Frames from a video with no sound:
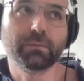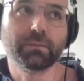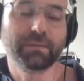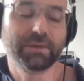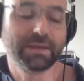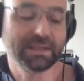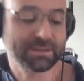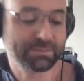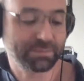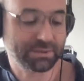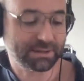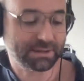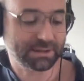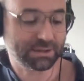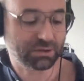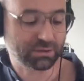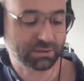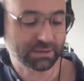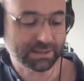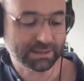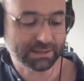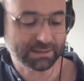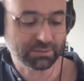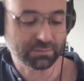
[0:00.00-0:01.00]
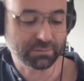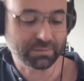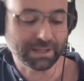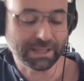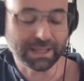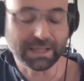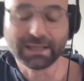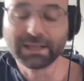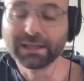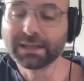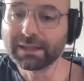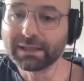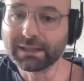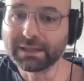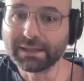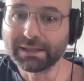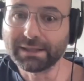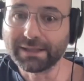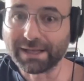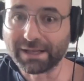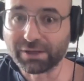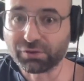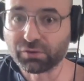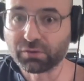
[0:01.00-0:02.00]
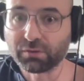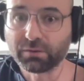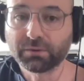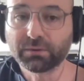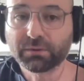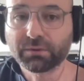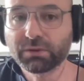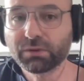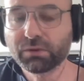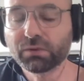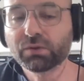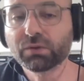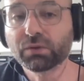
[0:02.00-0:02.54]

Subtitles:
this position needs to be natural to you,